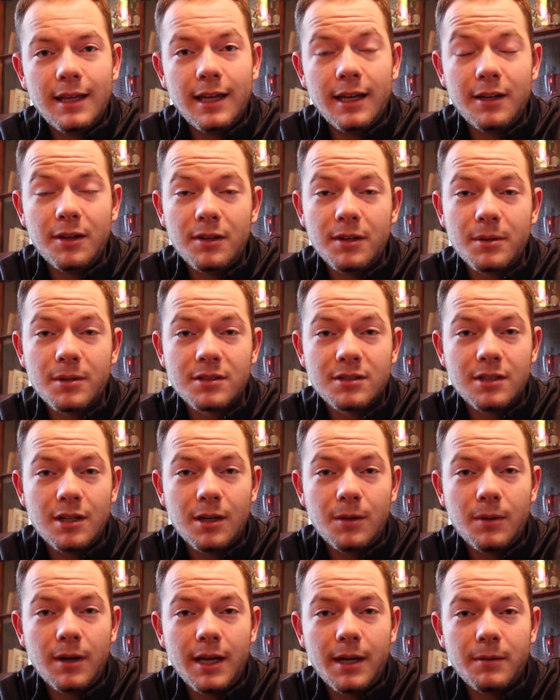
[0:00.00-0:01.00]
he knew there was
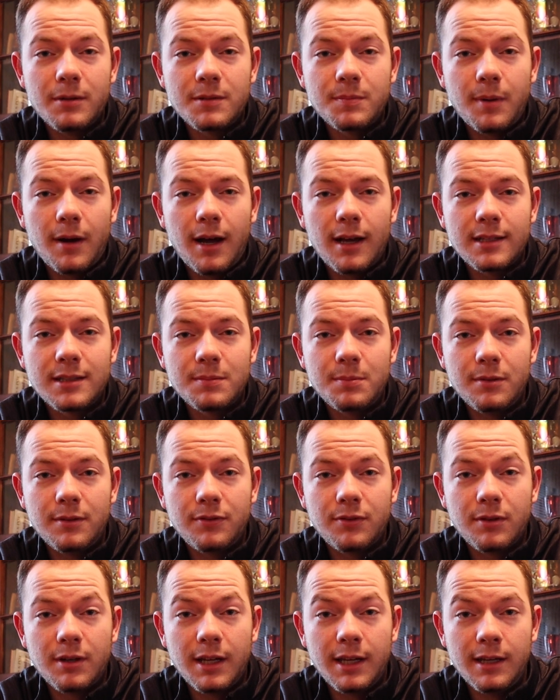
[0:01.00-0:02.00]
no way it was possible
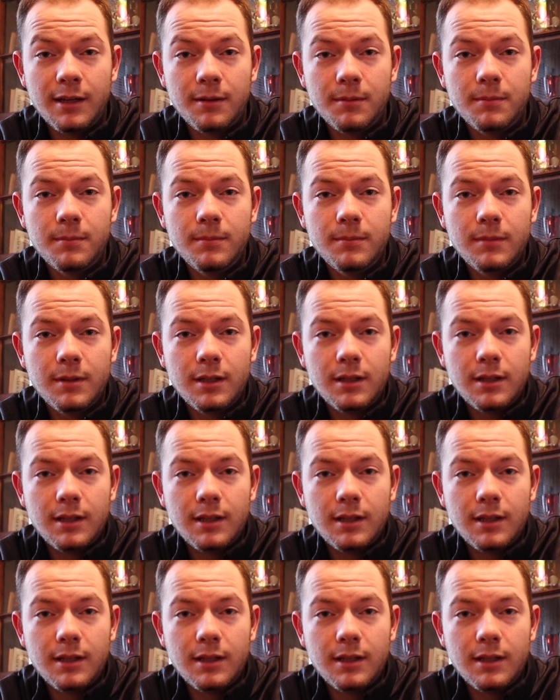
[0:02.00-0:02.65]
for him